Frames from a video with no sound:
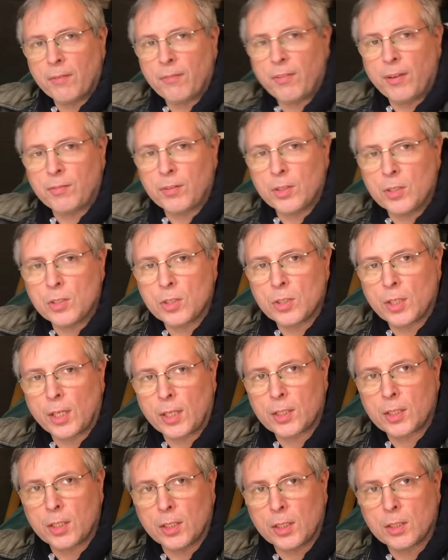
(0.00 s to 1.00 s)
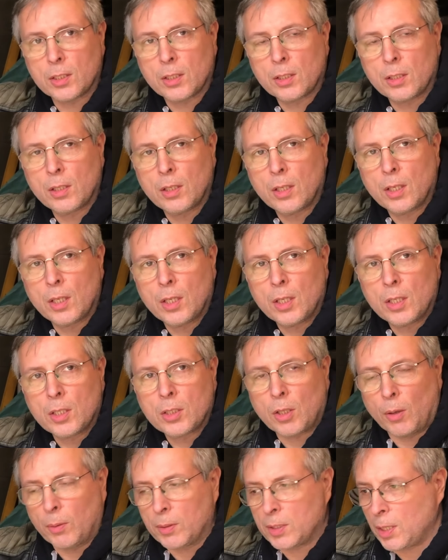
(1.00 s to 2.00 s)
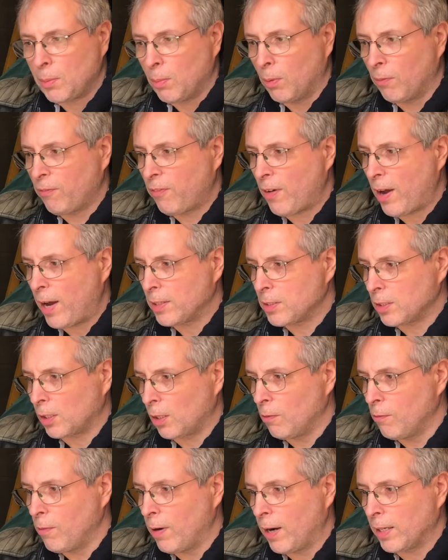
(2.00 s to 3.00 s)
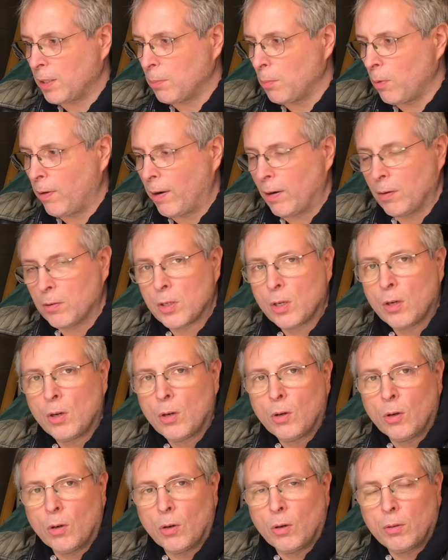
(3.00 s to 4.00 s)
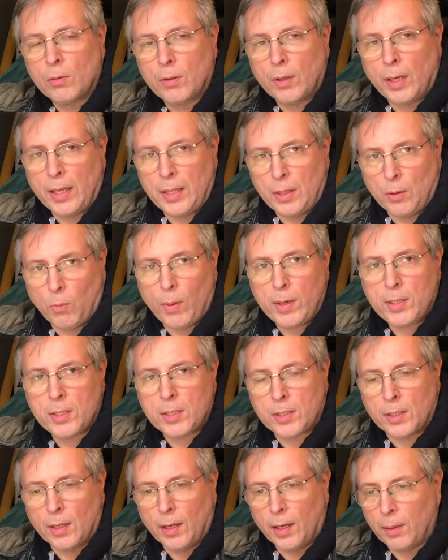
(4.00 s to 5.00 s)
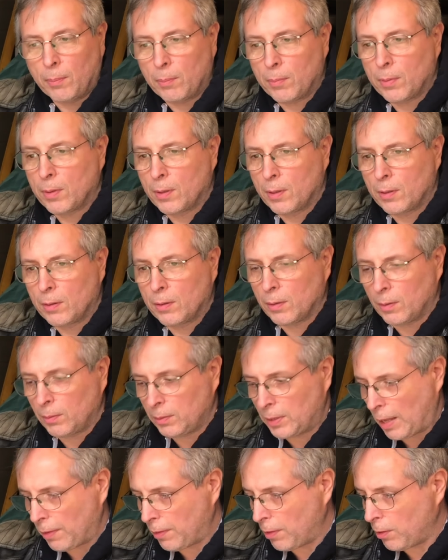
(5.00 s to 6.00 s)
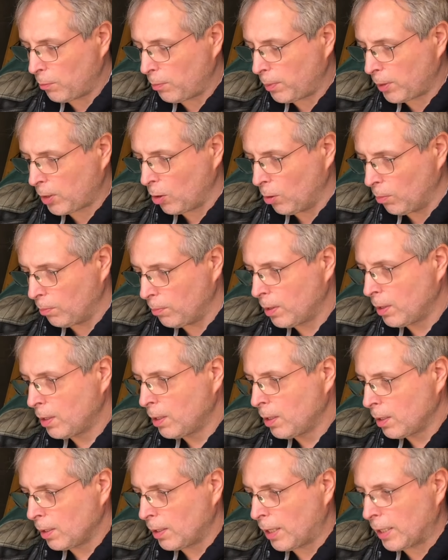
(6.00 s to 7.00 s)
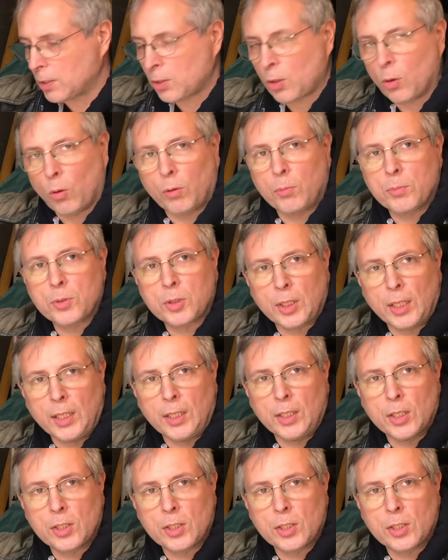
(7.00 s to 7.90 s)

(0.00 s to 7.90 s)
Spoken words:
50s and 60s, so it would seem unfair to go riding them around in the winter time now that they've become, let's call them senior